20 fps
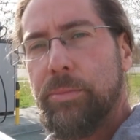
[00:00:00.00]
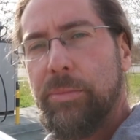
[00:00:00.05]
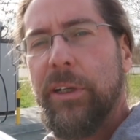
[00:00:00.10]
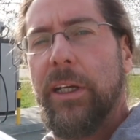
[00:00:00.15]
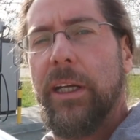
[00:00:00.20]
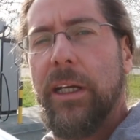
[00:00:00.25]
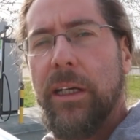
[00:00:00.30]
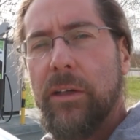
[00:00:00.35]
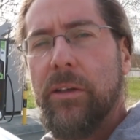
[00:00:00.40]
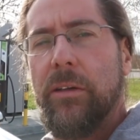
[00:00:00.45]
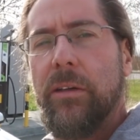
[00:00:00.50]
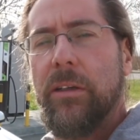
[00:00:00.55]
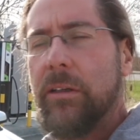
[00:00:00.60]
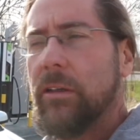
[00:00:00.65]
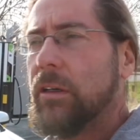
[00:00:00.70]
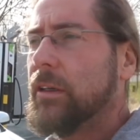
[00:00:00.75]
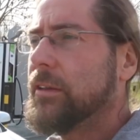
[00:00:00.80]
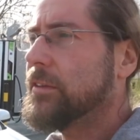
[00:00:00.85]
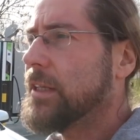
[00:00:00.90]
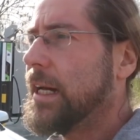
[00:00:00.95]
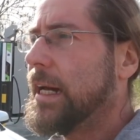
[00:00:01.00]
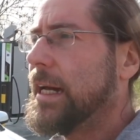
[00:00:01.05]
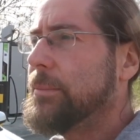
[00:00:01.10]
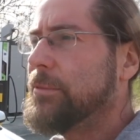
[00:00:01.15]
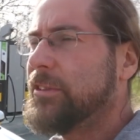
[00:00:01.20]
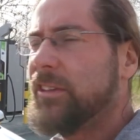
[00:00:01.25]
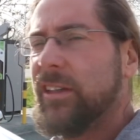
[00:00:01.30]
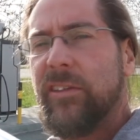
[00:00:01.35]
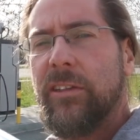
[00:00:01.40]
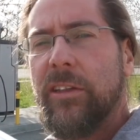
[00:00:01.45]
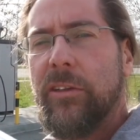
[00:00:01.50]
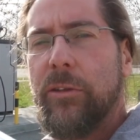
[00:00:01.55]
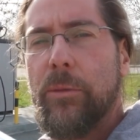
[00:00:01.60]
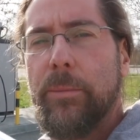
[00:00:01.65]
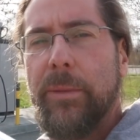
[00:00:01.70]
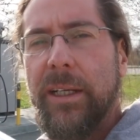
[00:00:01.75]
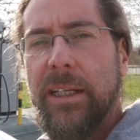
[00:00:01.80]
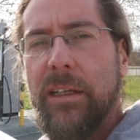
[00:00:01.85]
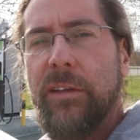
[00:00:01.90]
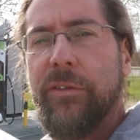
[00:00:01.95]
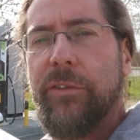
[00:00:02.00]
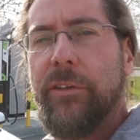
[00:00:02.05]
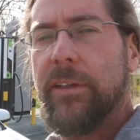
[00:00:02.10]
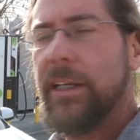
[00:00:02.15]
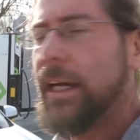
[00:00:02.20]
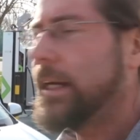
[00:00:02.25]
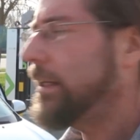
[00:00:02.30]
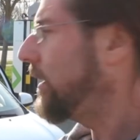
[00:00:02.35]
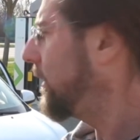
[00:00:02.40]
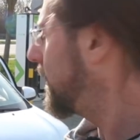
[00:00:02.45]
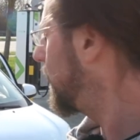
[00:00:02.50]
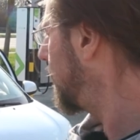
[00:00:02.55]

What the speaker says: pretty good on time, 62 minutes for 90